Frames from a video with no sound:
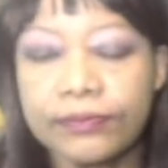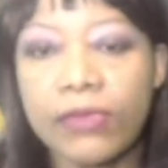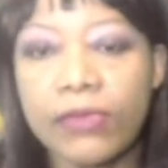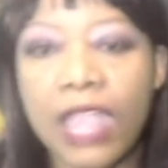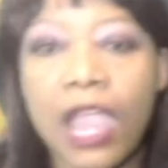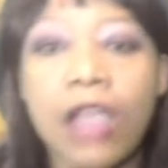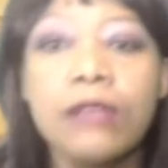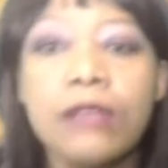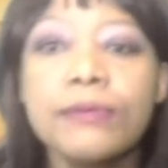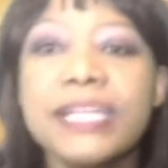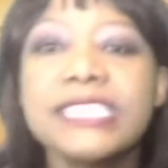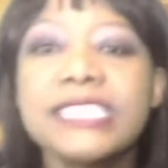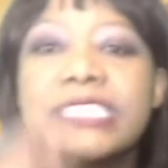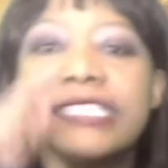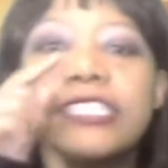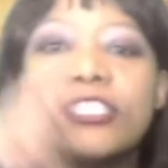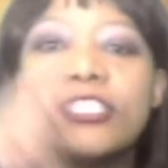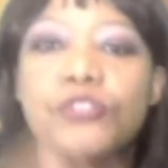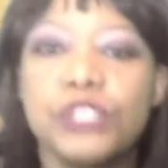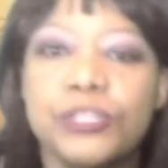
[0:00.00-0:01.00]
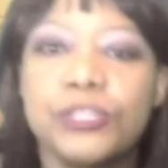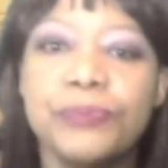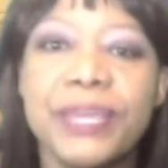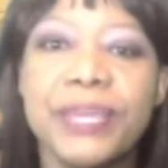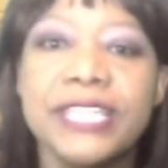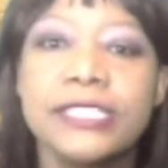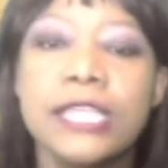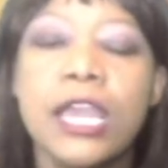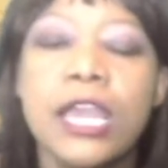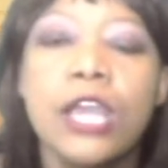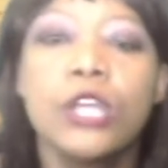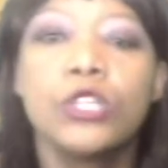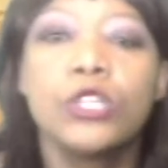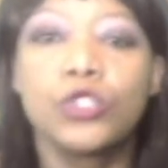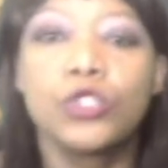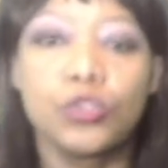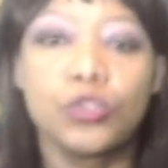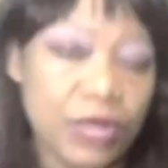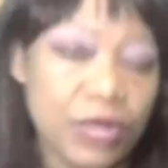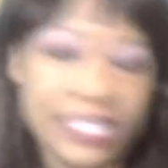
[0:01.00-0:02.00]
How much disrespect
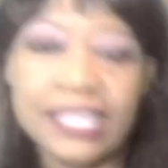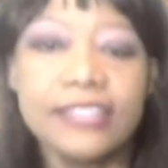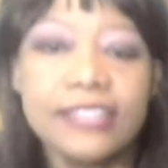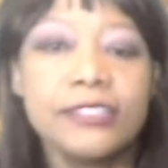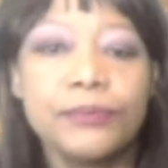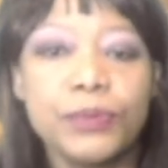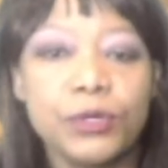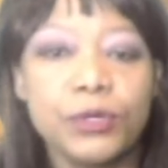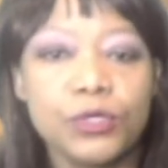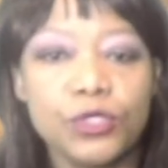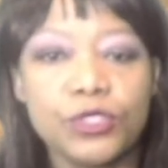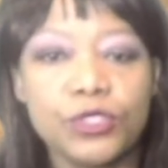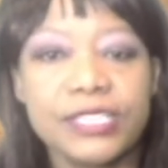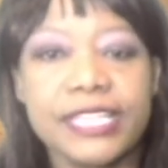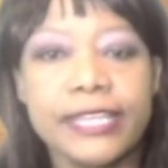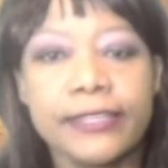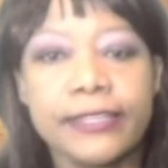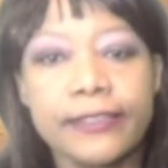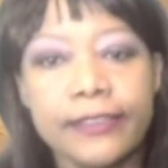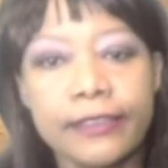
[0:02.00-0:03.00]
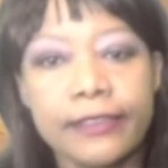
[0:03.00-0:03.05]
was I supposed to take?